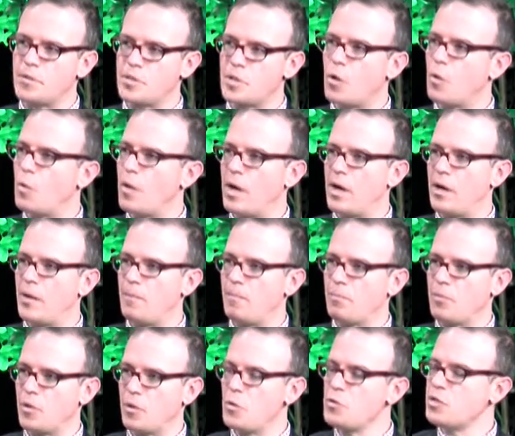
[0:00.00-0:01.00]
So
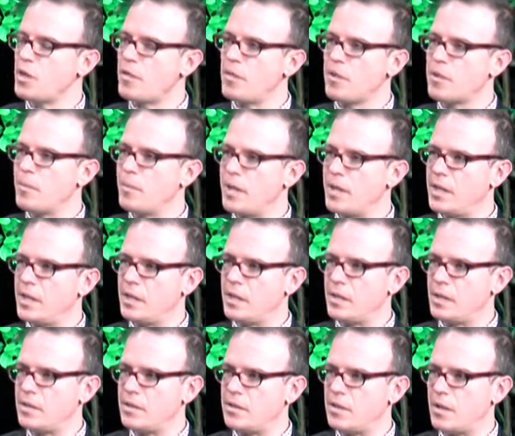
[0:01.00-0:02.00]
who's on the committee,
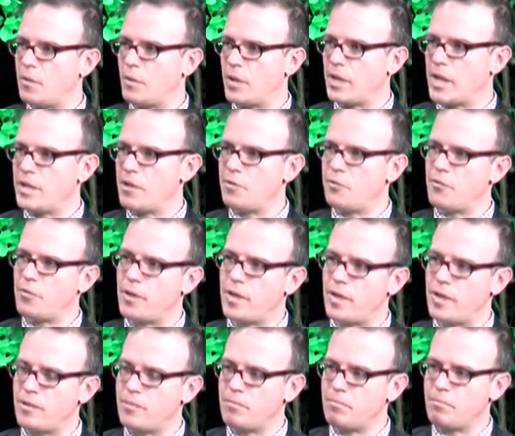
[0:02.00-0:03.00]
and what kind
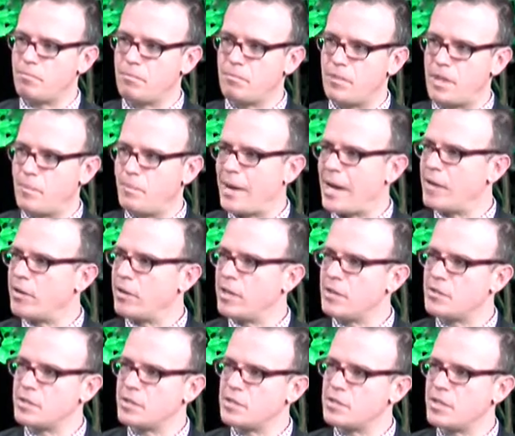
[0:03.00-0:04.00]
of
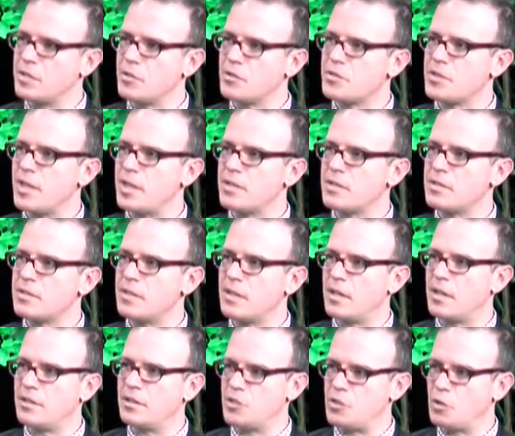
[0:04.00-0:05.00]
backgrounds and skill sets
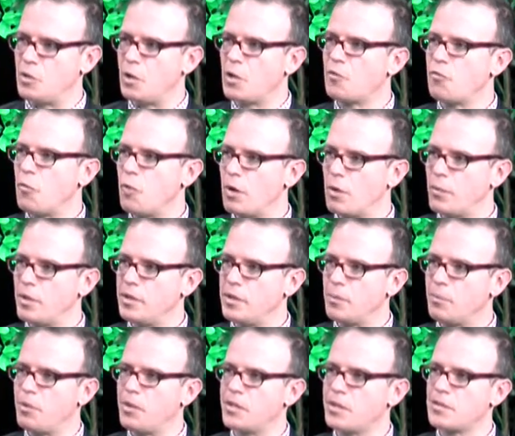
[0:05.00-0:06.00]
did you look for when
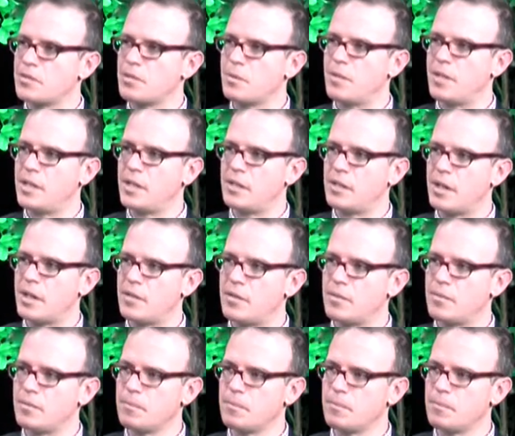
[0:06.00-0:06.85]
you're putting this committee together?